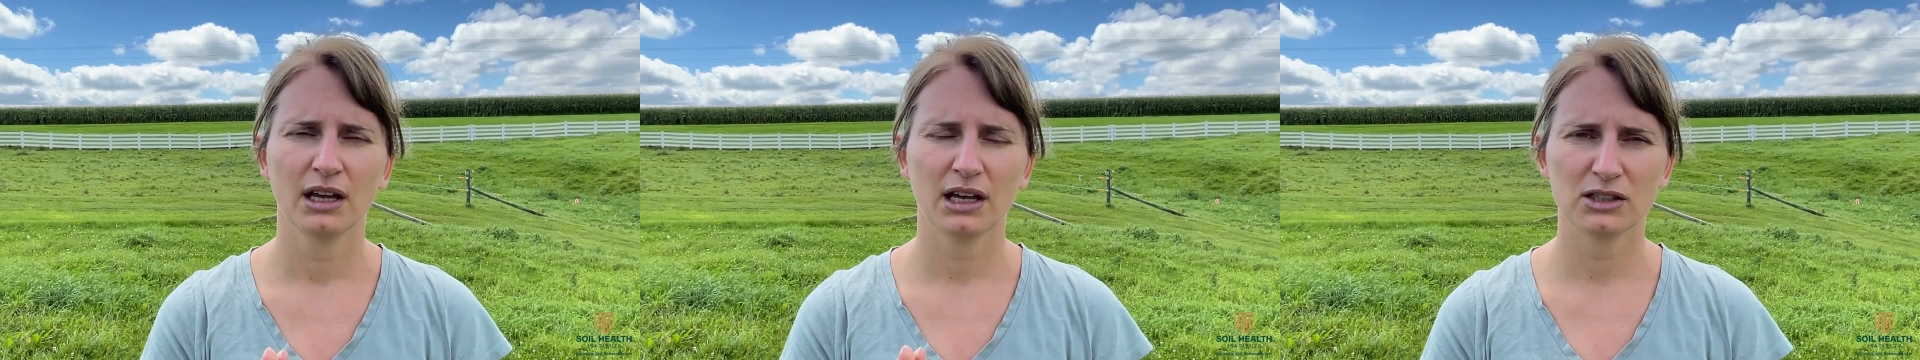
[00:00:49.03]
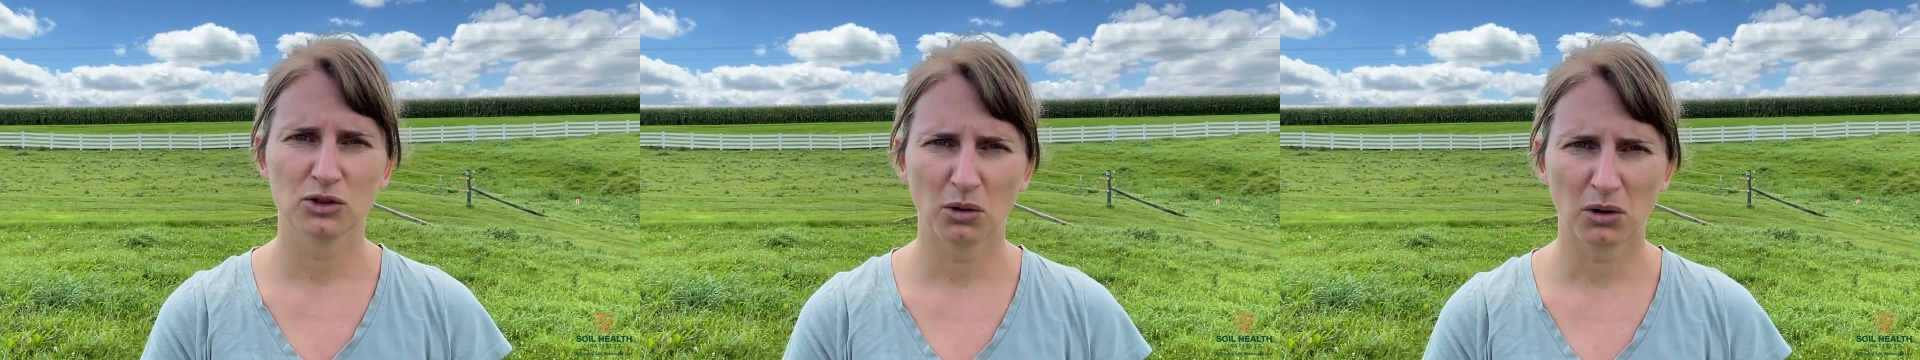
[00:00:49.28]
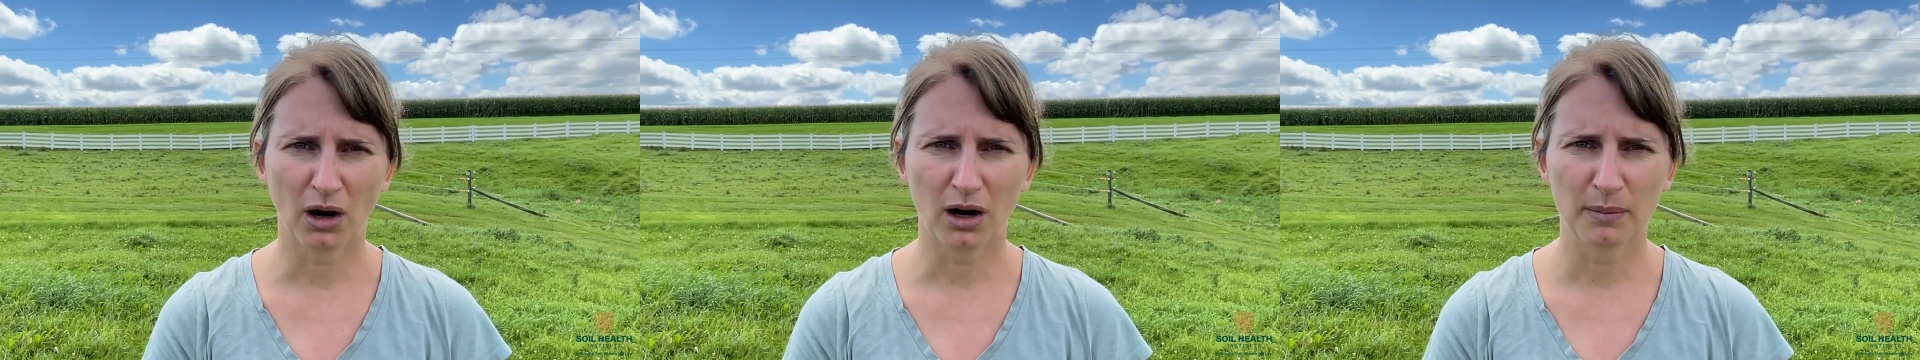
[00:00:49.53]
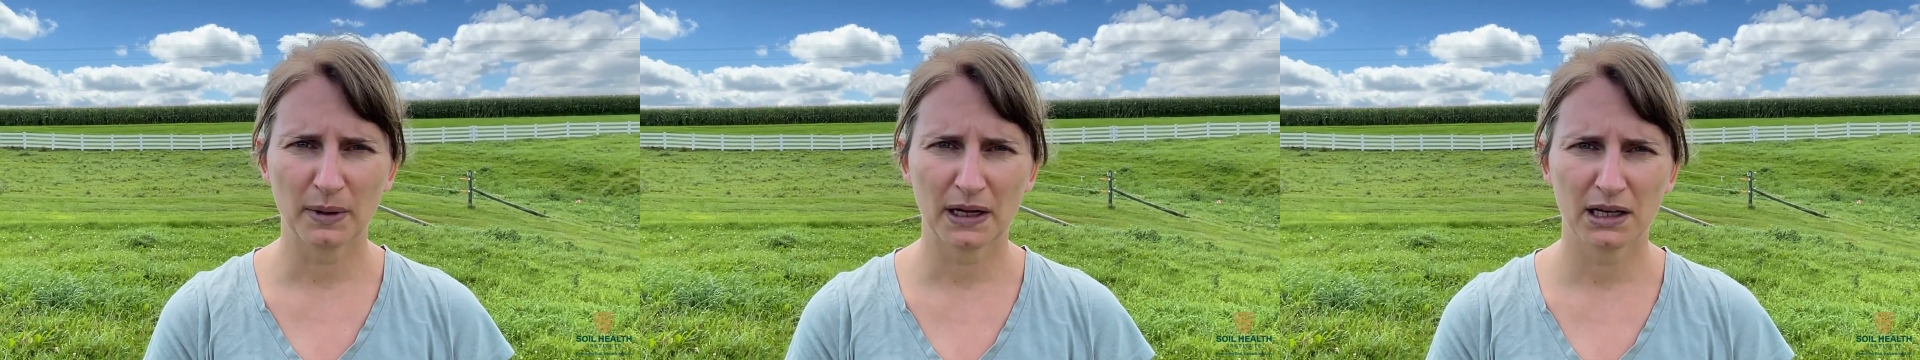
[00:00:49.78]
and soil
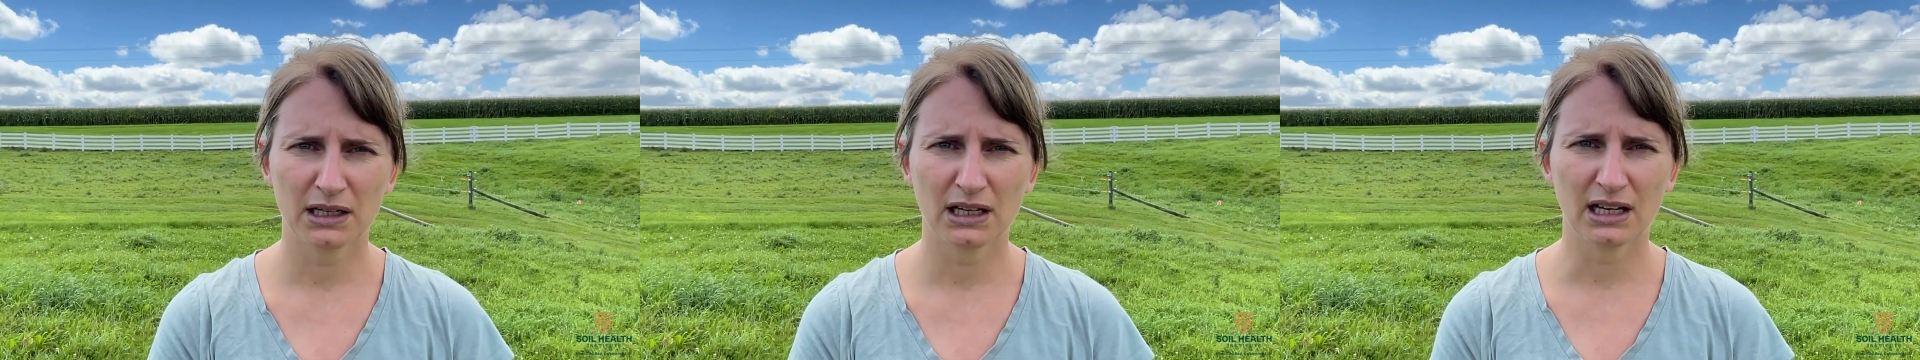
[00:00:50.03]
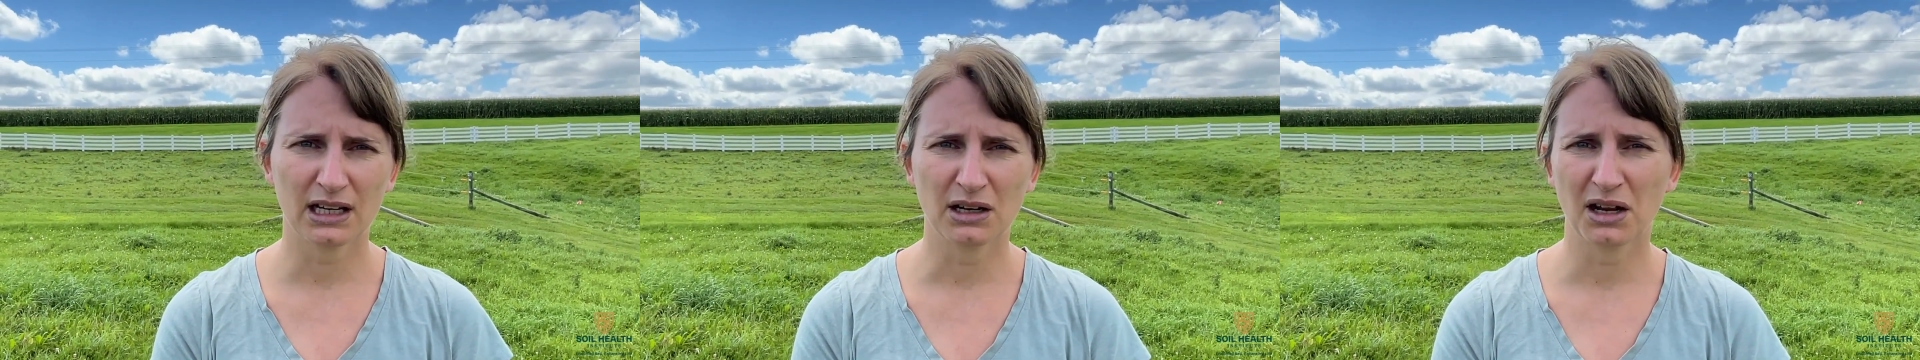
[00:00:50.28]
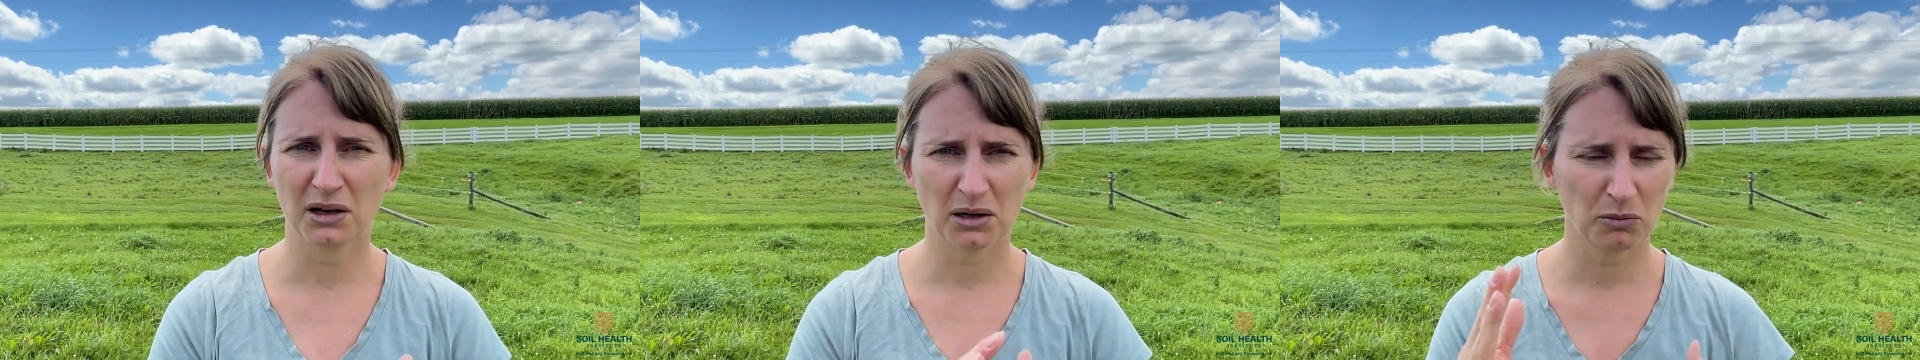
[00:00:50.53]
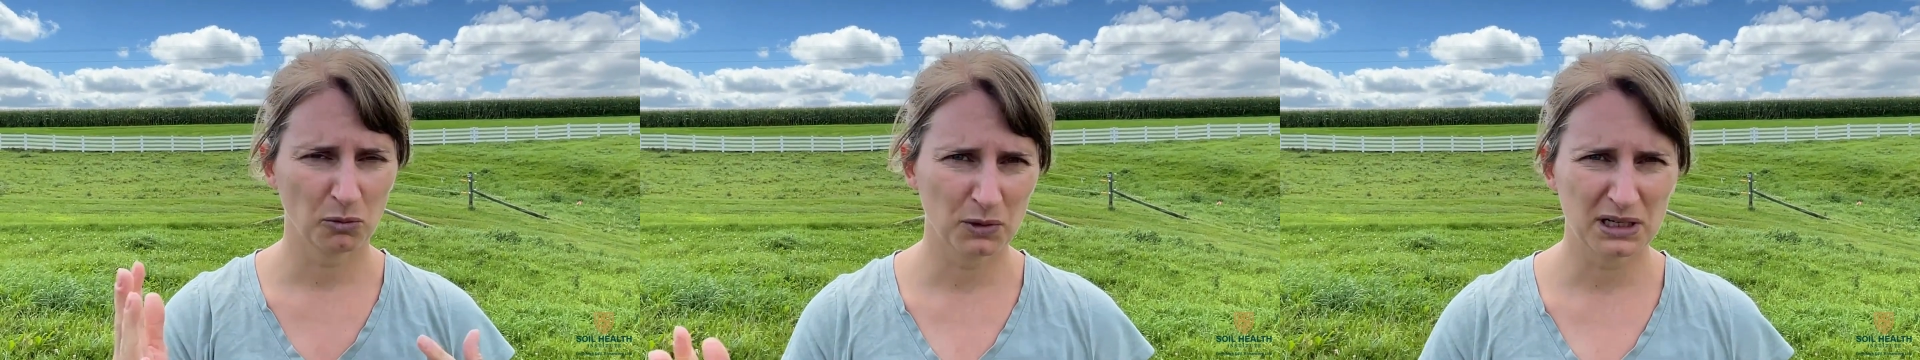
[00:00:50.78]
carbon? And
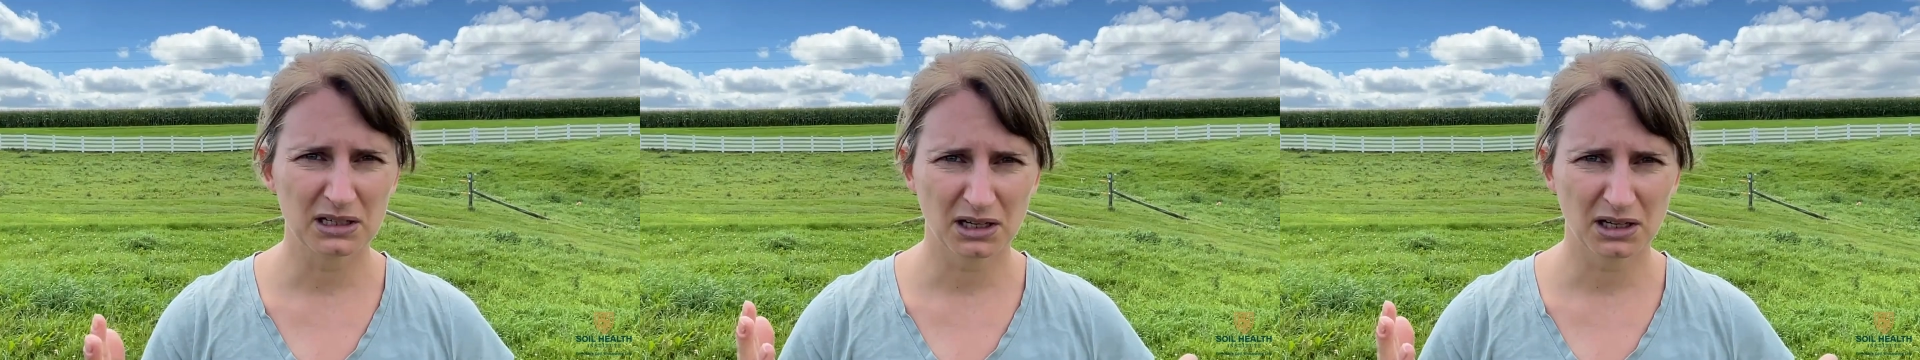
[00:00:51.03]
we